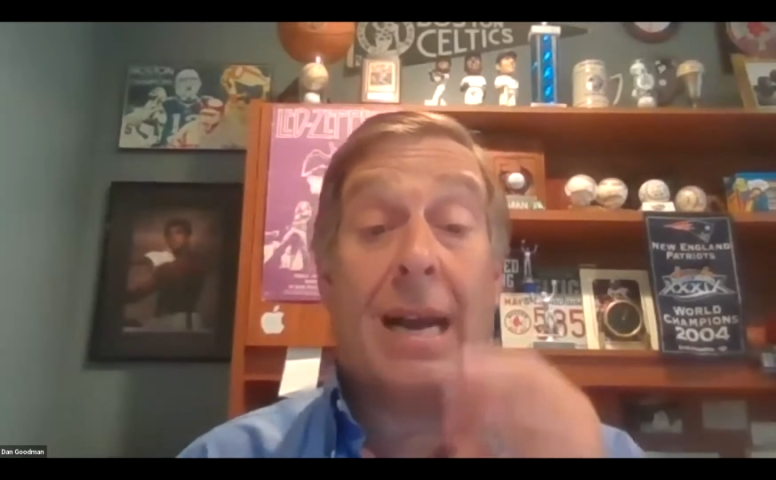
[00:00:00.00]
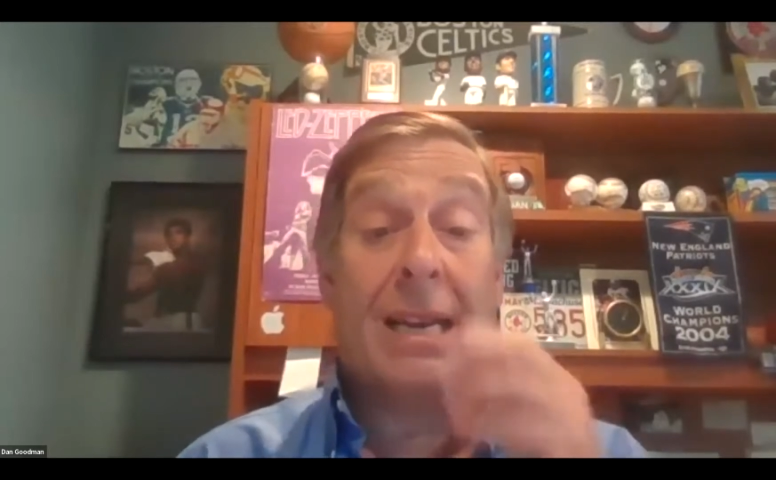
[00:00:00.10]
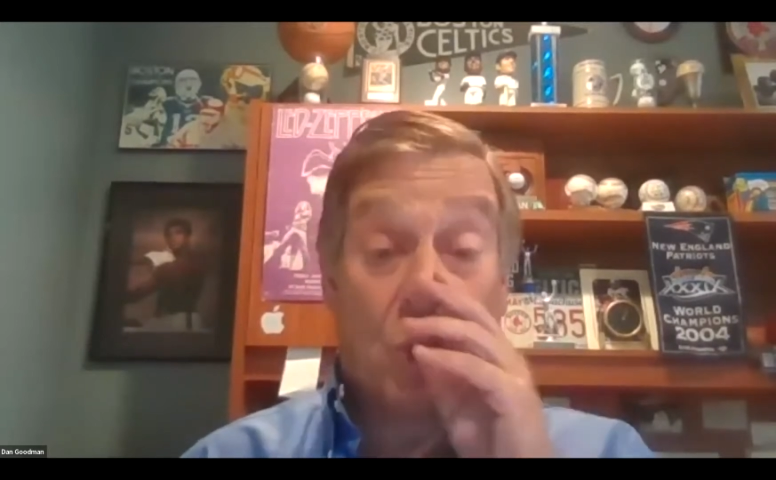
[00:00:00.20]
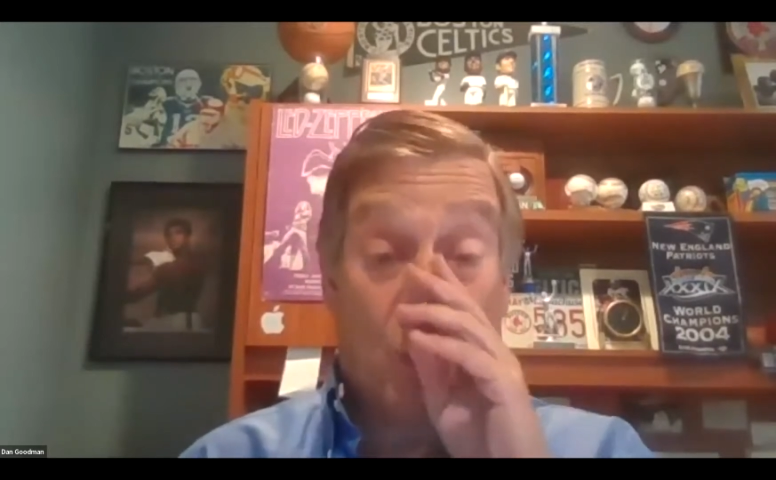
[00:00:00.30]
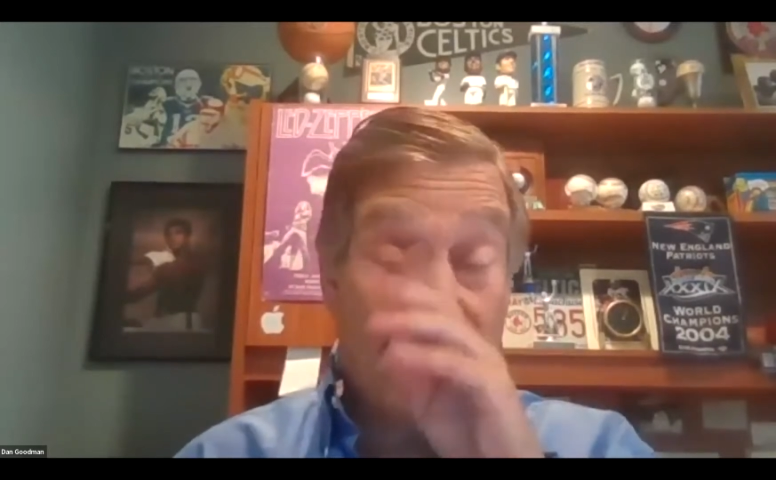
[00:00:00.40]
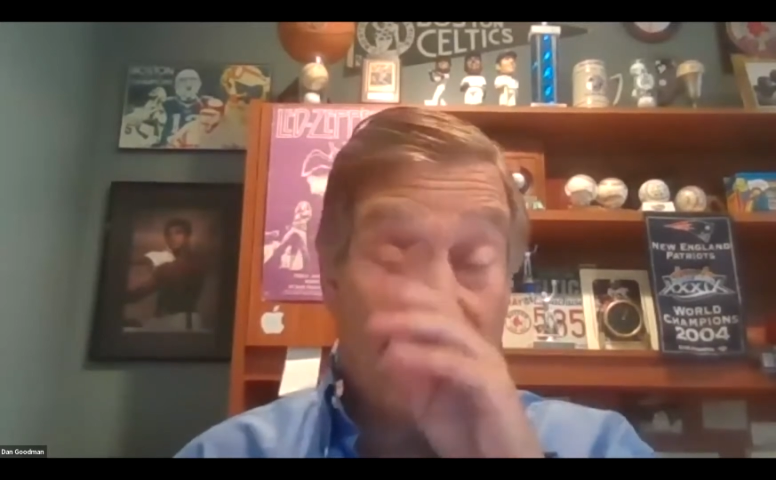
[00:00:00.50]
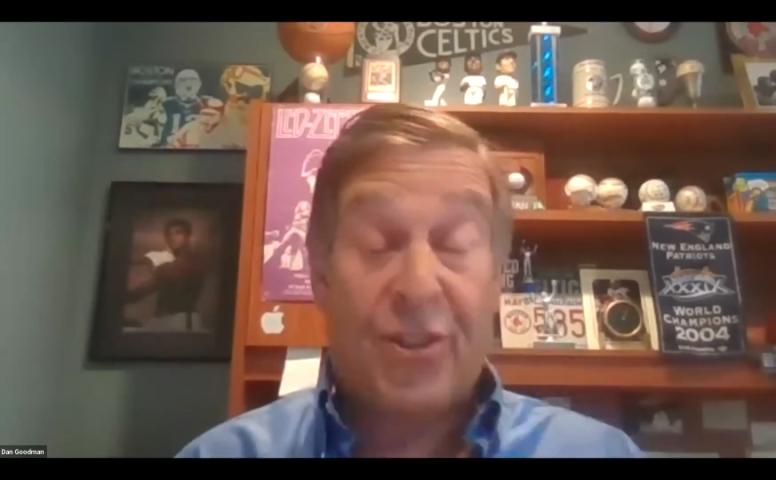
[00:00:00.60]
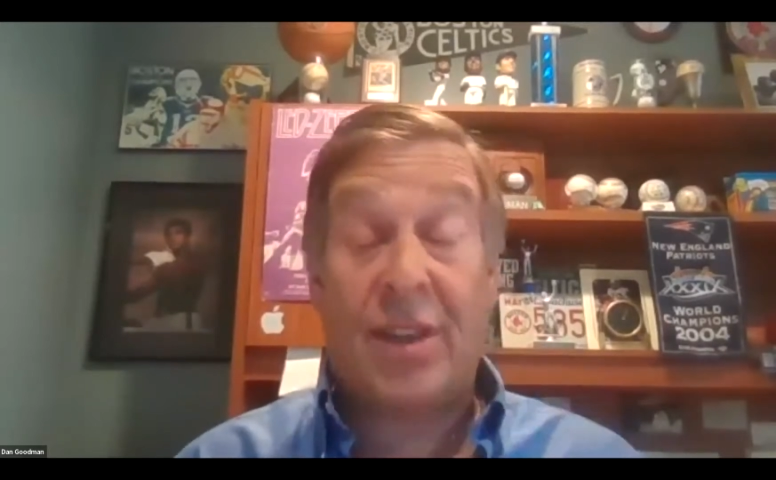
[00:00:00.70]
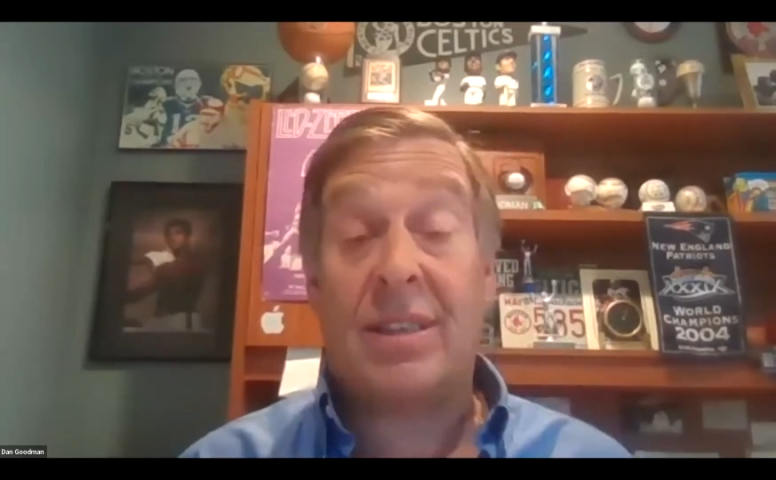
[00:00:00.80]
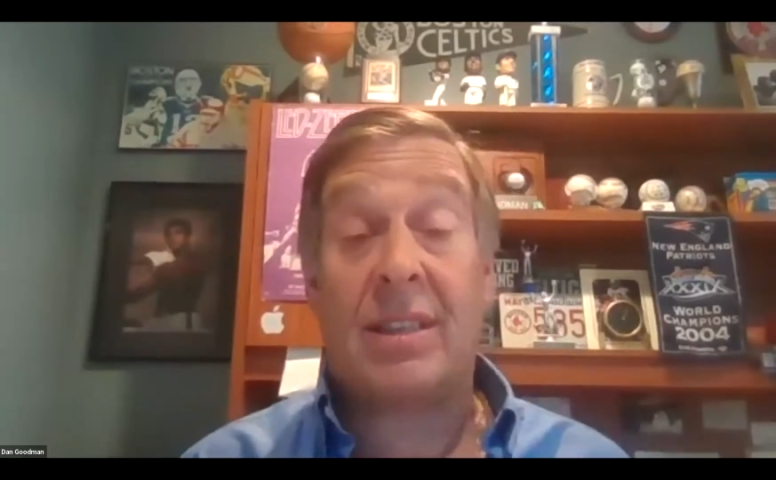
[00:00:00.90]
my stories
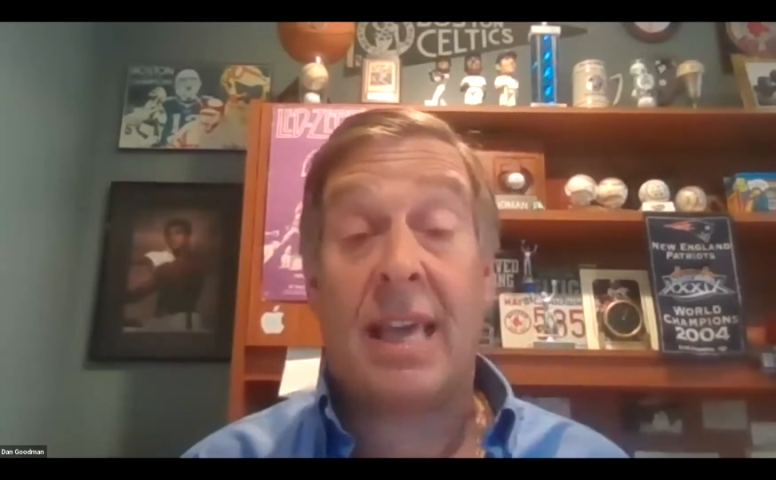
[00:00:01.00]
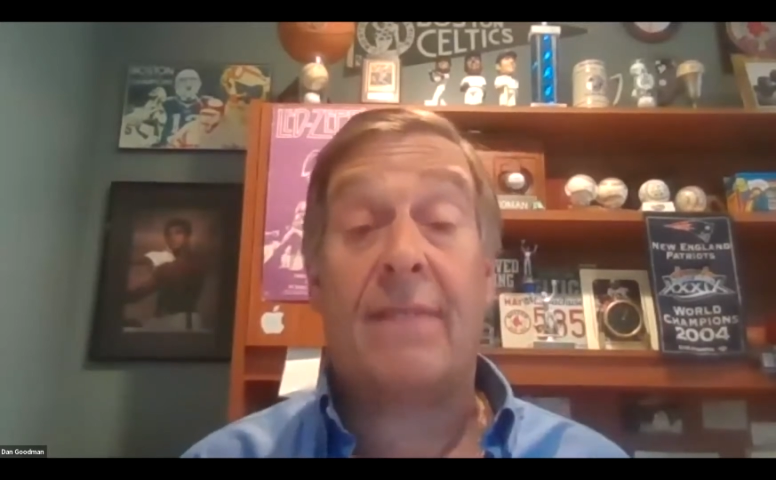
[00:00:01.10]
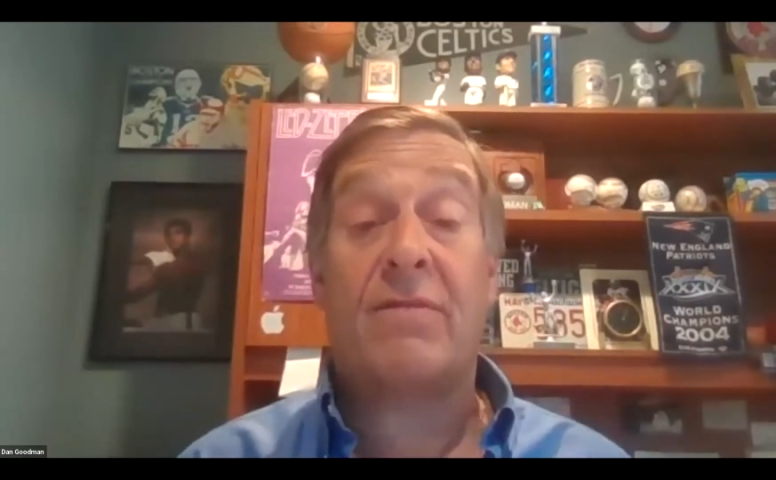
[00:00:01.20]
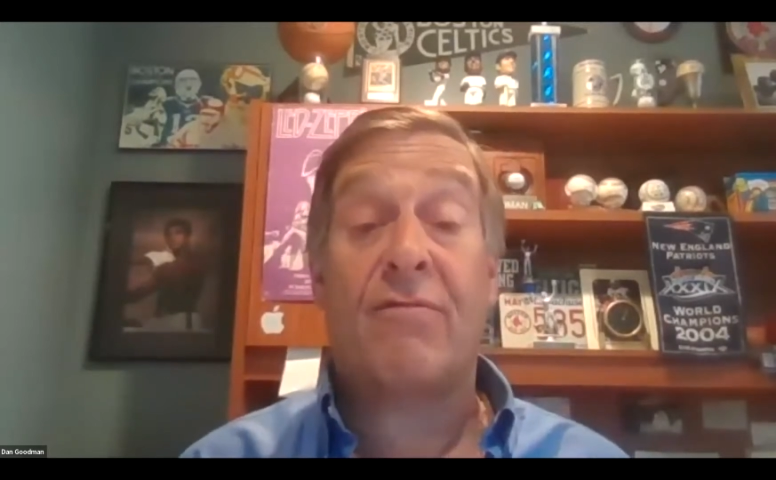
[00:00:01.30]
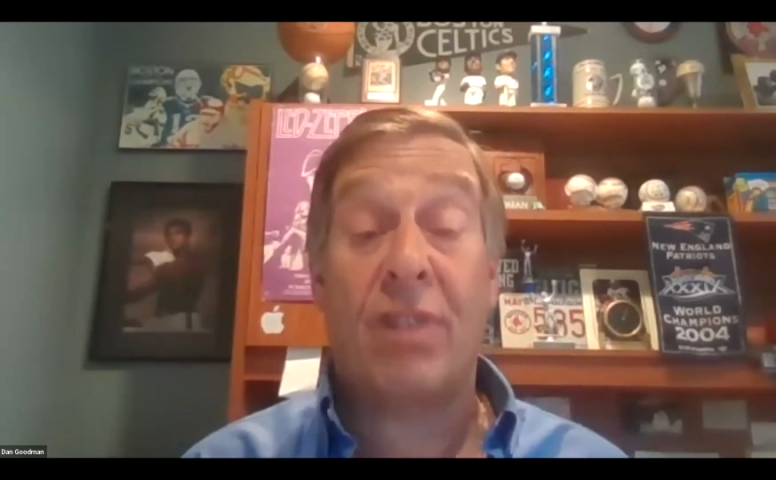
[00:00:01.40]
are things that they've